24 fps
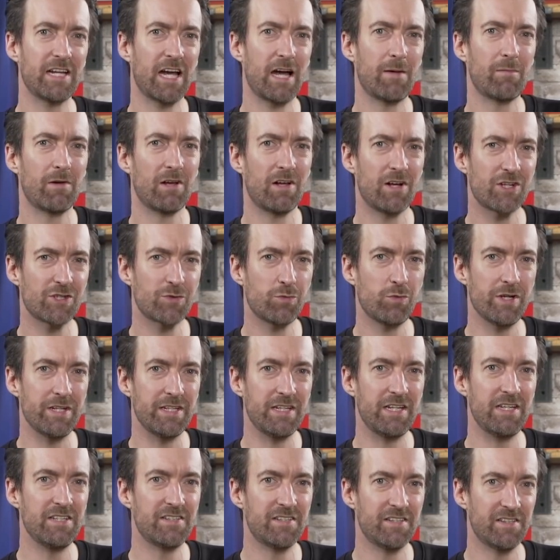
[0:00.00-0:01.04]
camp last week,
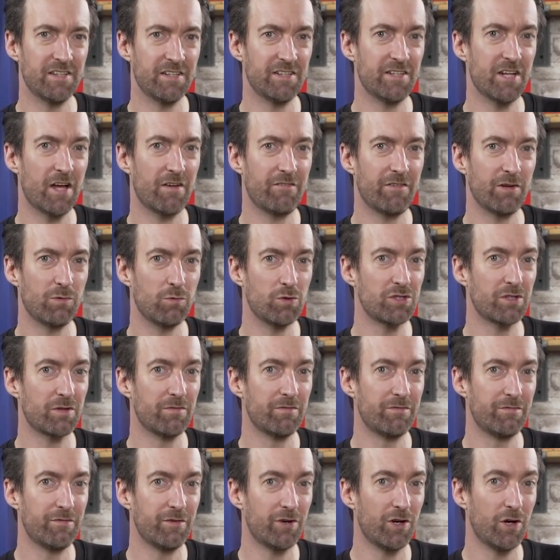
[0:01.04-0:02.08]
he said that nothing was
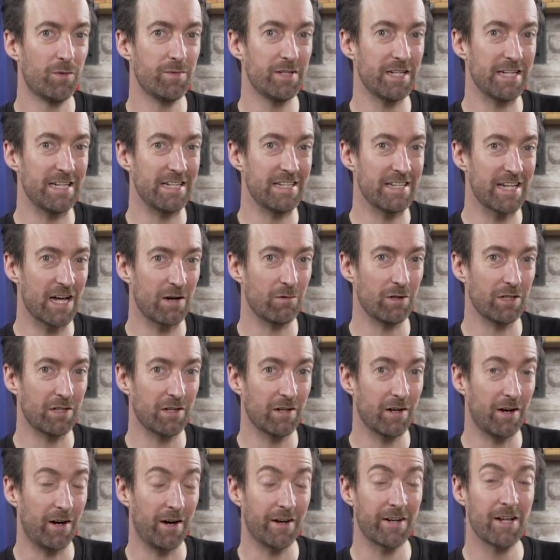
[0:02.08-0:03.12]
confirmed in that
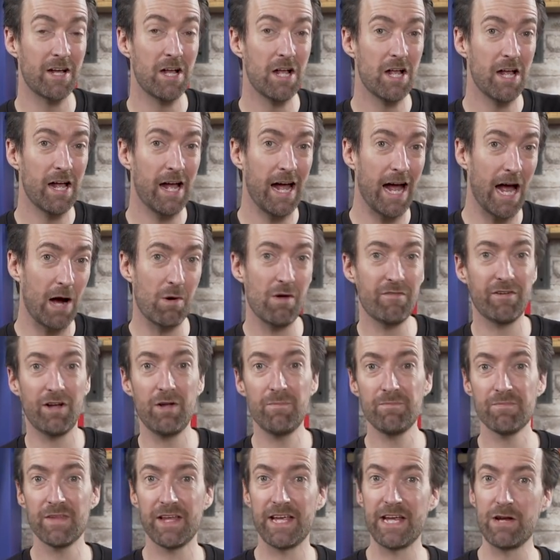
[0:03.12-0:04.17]
regard.
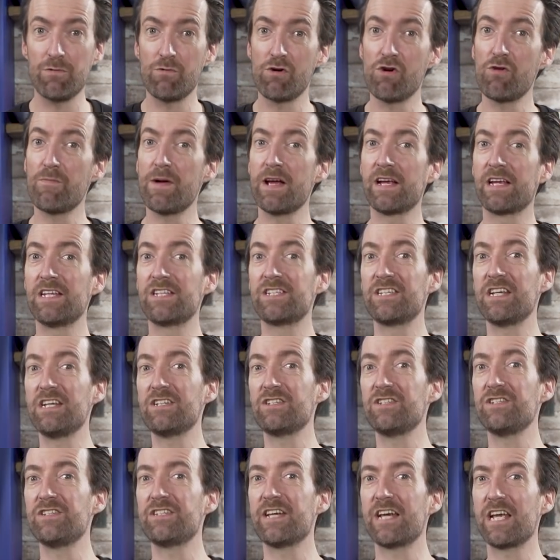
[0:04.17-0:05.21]
However, he will make his
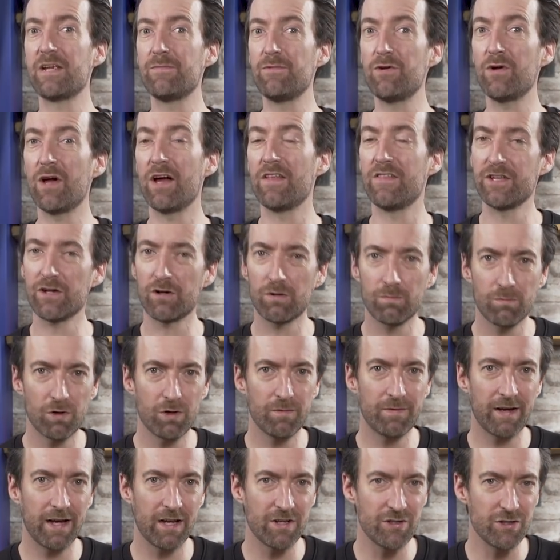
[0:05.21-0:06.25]
season debut at the
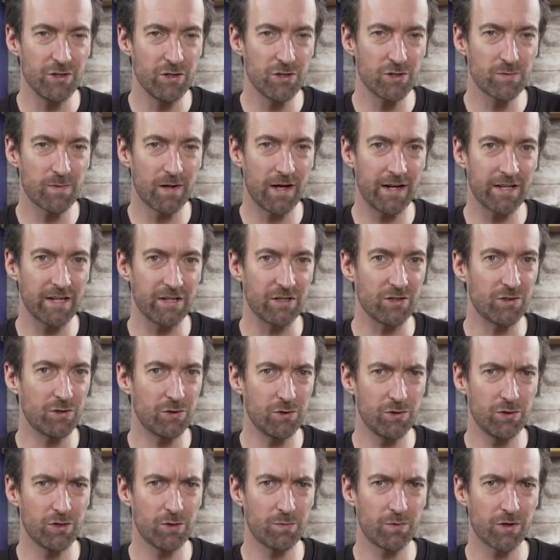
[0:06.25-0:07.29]
Omloop Het Nieuwsblad and
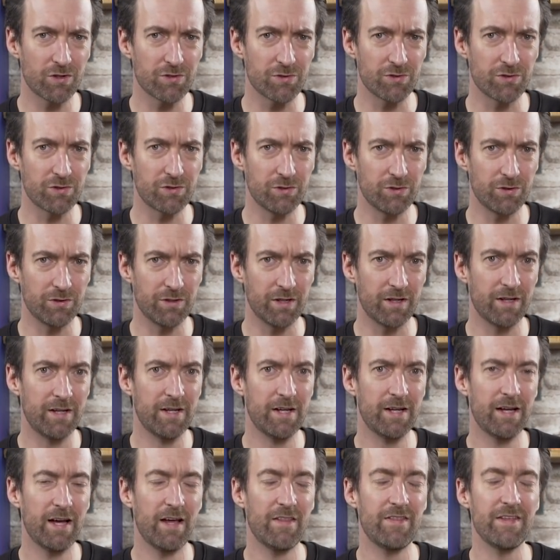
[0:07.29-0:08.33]
Kuurne-Brussels-Kuurne
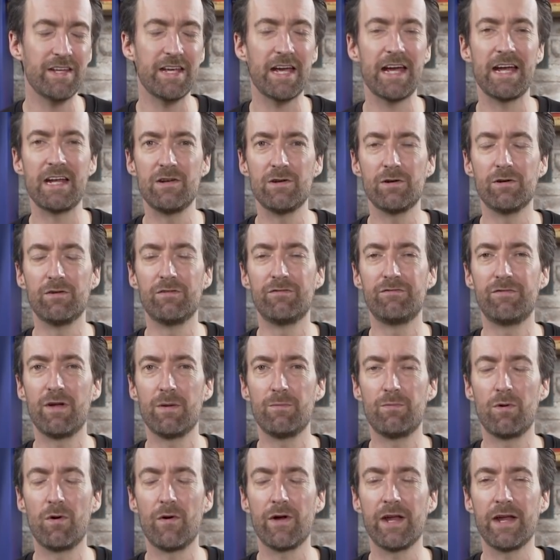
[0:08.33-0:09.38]
at the end of
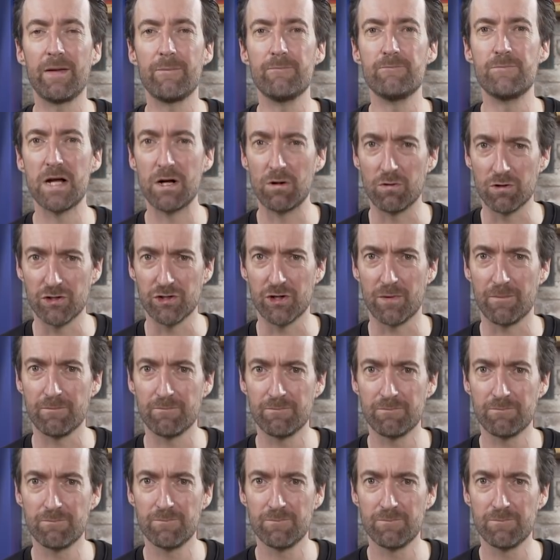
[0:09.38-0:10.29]
February in Belgium.